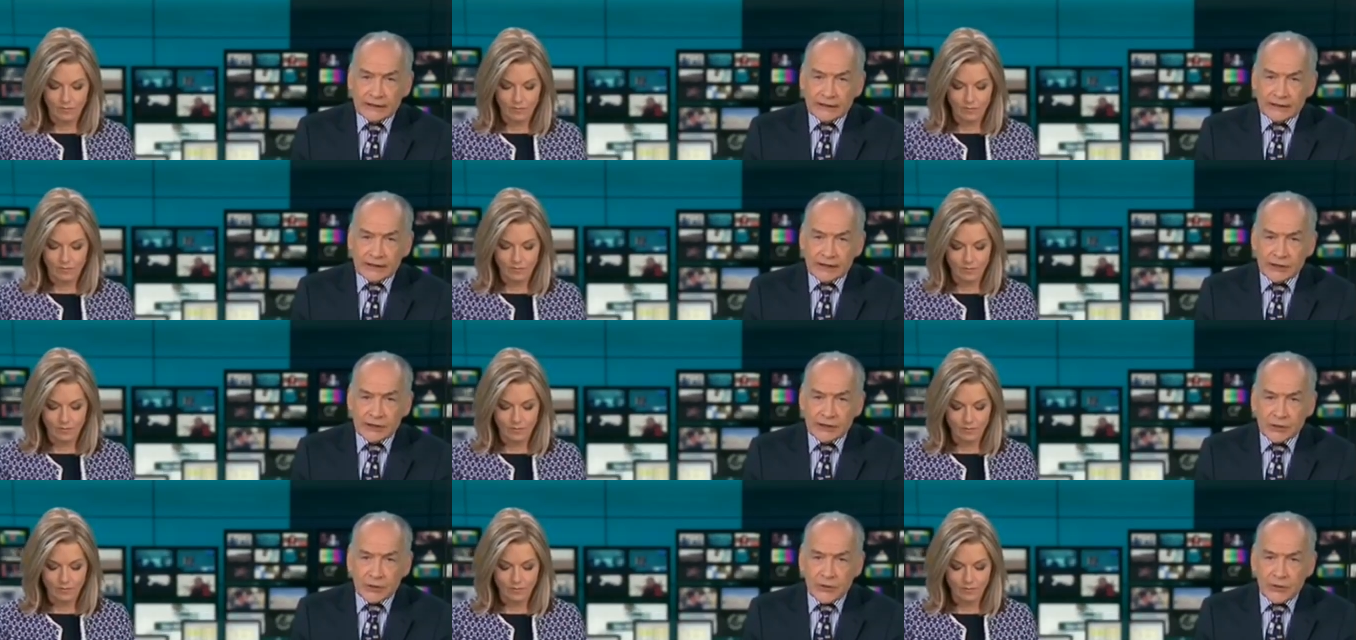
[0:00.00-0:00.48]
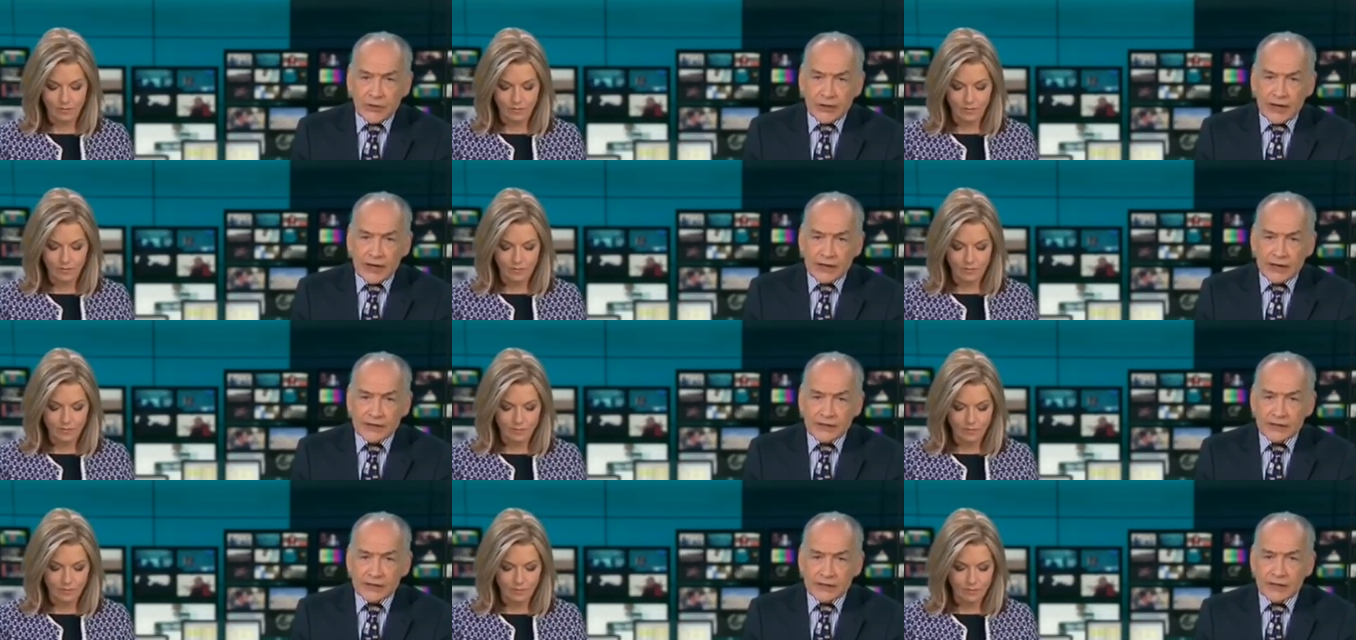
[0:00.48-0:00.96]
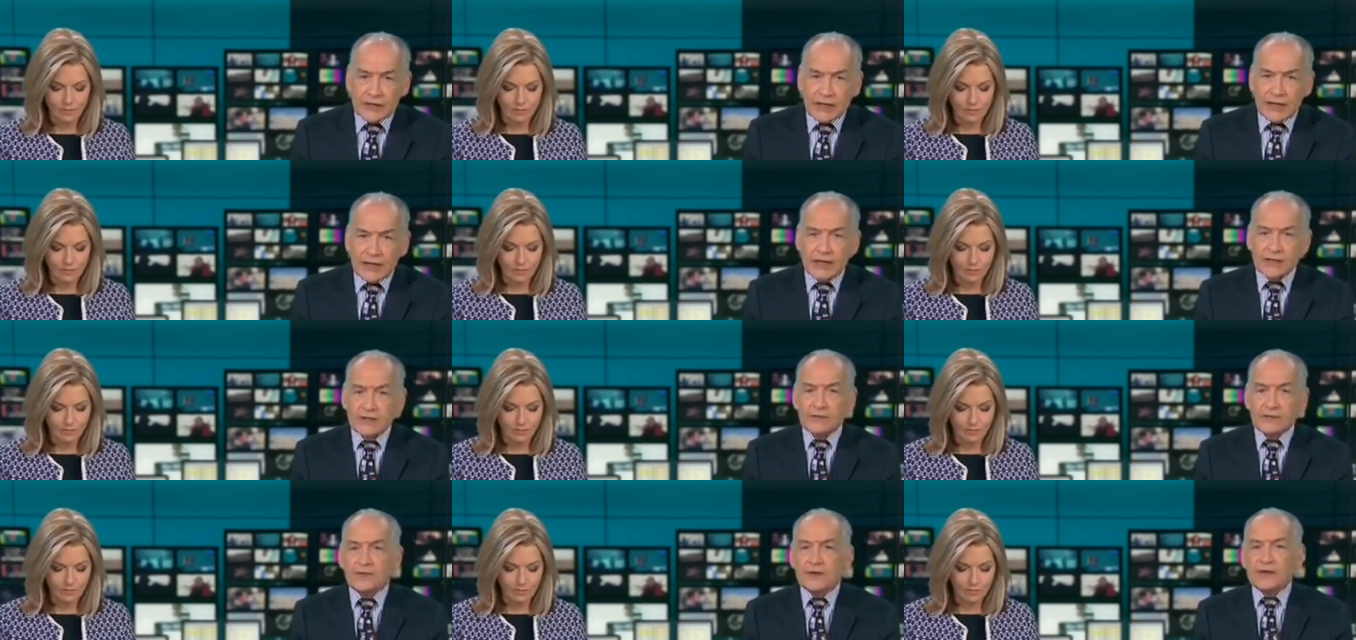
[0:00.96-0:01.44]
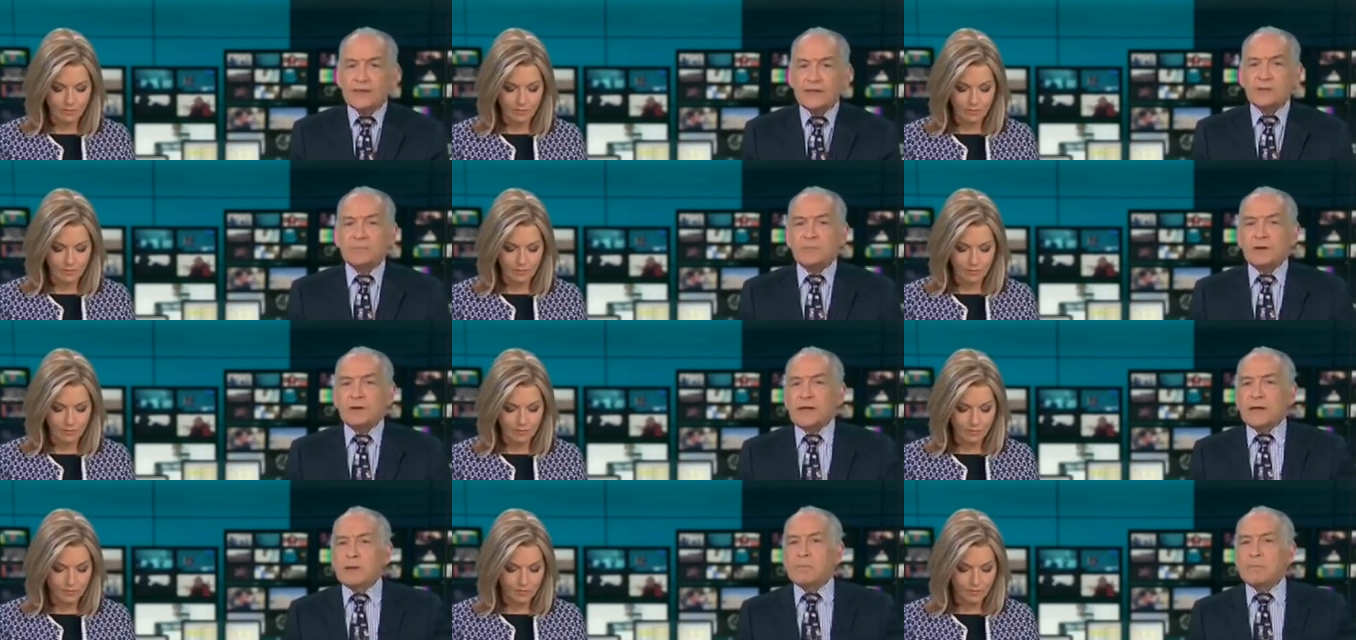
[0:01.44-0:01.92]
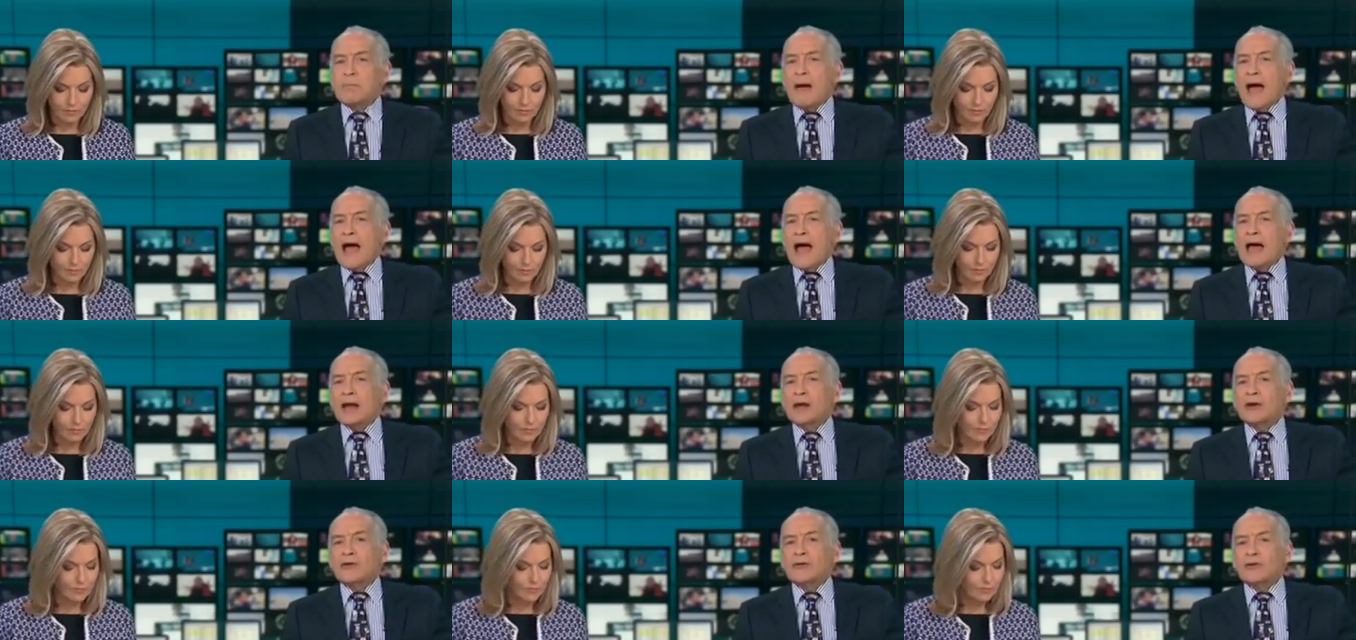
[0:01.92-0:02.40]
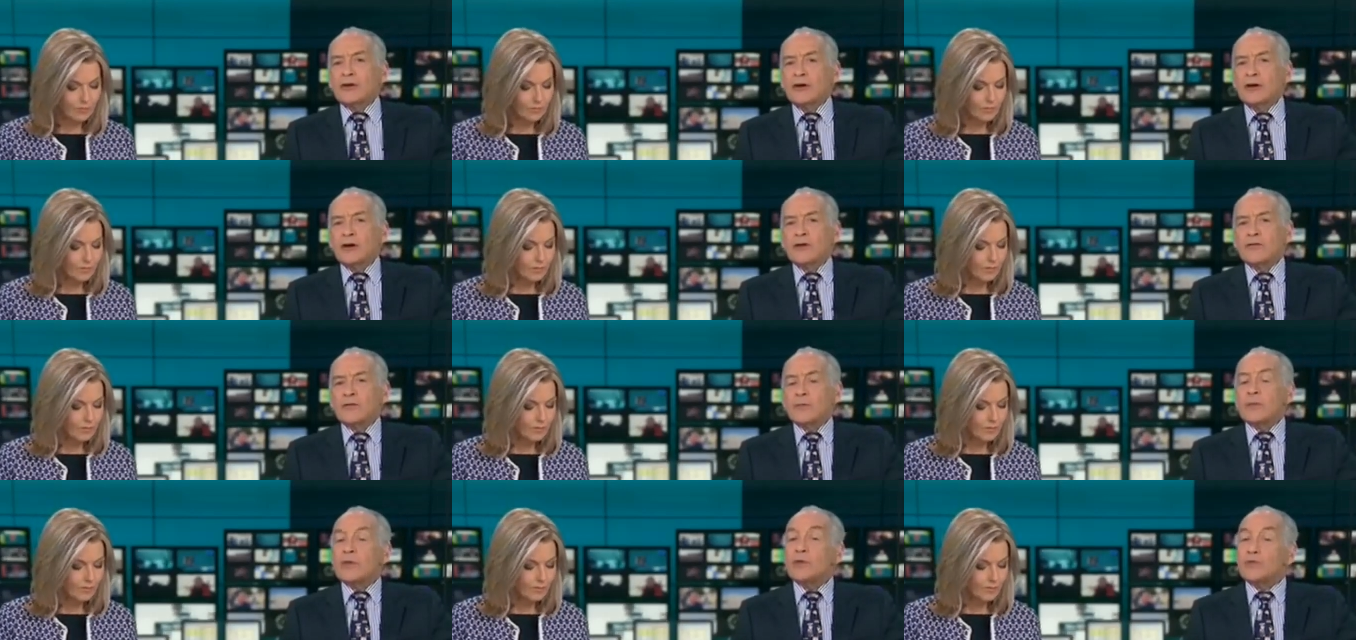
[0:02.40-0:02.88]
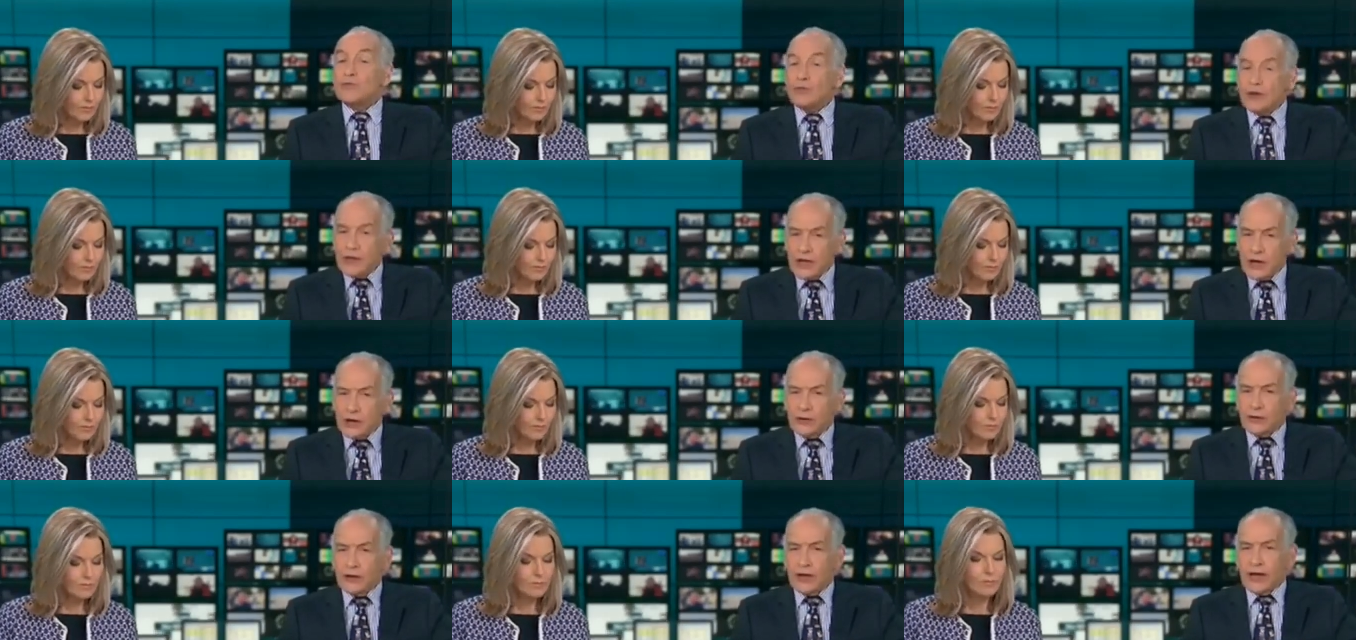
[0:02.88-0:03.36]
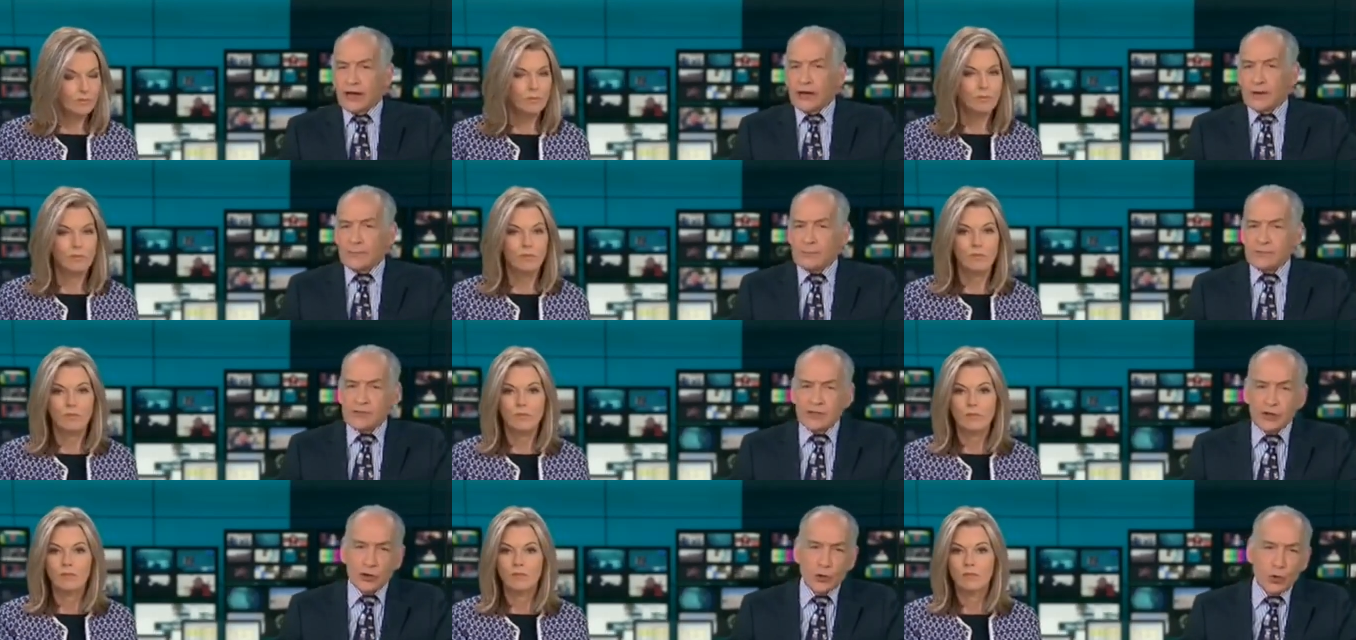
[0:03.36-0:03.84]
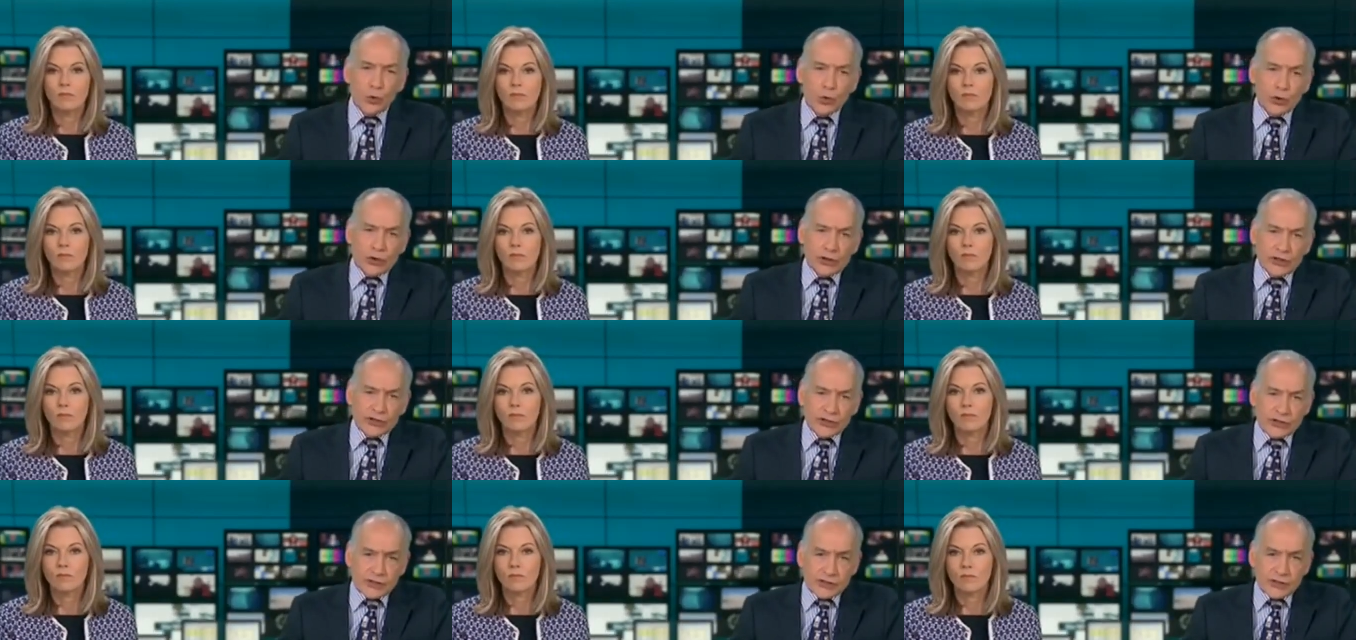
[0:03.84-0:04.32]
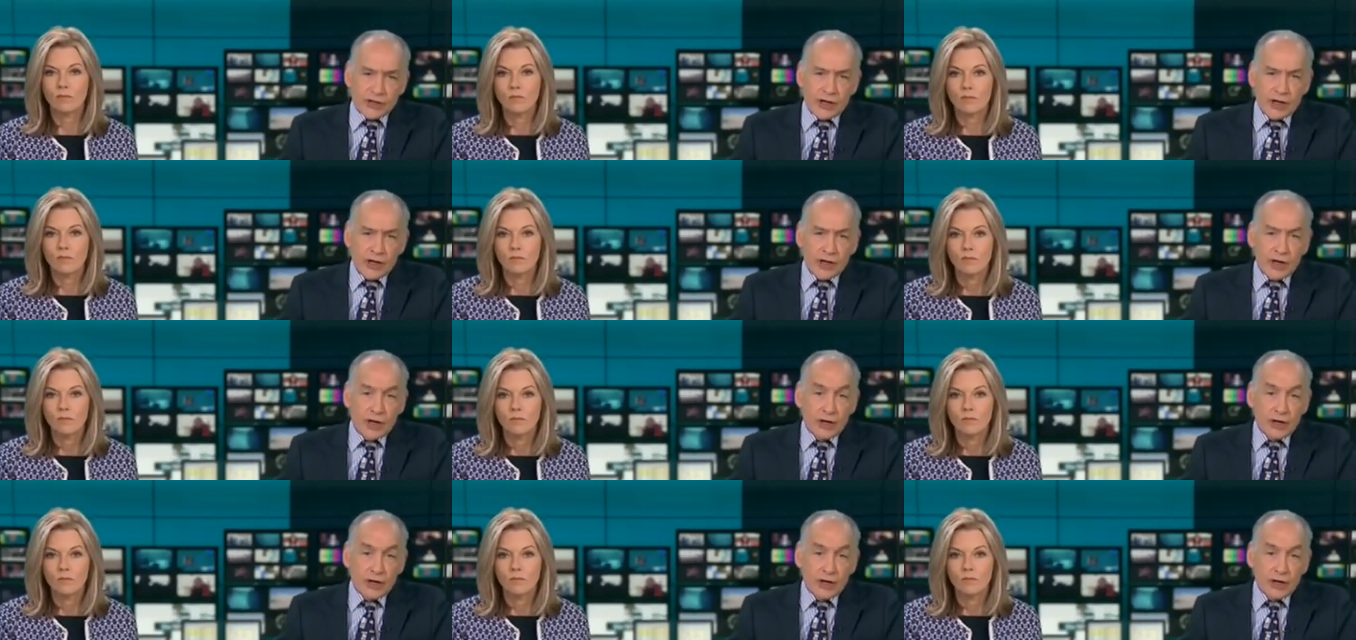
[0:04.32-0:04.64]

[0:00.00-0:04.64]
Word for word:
Speaker 1: in 2008 face being banned from the Rio Games in August.